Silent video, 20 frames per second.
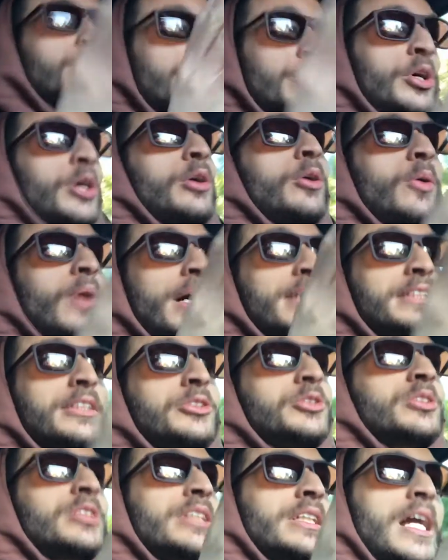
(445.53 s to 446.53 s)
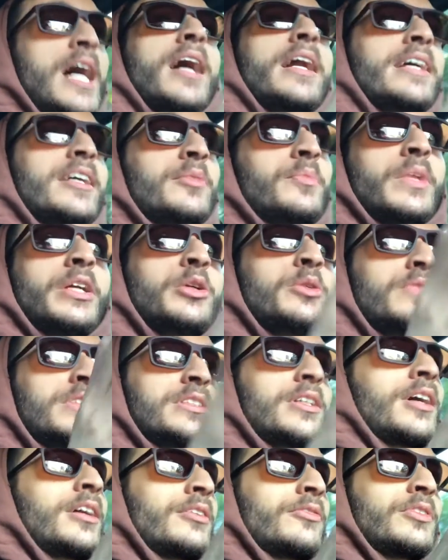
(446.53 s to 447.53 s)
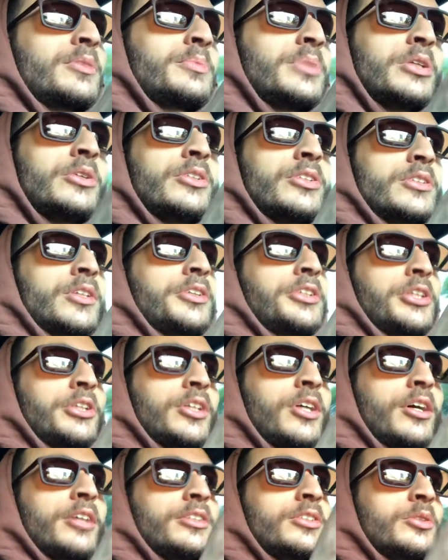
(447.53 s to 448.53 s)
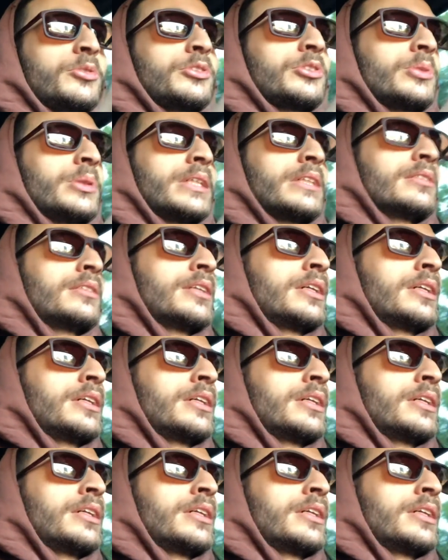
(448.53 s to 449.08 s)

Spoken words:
Bro, I need you to not hit me. You have a ton of computers on your car. Don't do it.